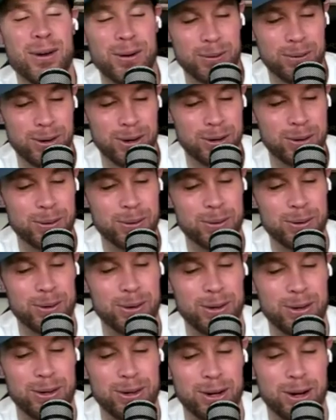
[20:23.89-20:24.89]
well,
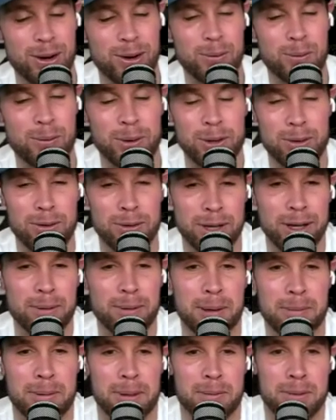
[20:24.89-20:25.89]
you know, what do you think
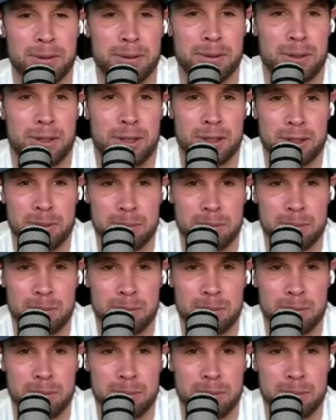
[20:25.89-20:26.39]
about people who call it